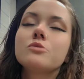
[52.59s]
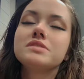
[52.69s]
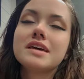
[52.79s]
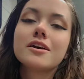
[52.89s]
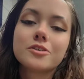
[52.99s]

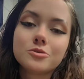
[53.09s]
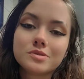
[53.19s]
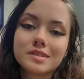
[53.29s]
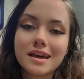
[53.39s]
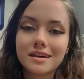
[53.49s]
dare you
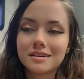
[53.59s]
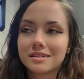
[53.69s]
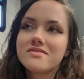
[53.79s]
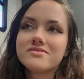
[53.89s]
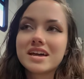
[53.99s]
say
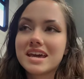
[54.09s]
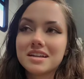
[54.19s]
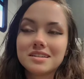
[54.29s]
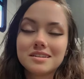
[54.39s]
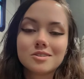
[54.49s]
that 18 to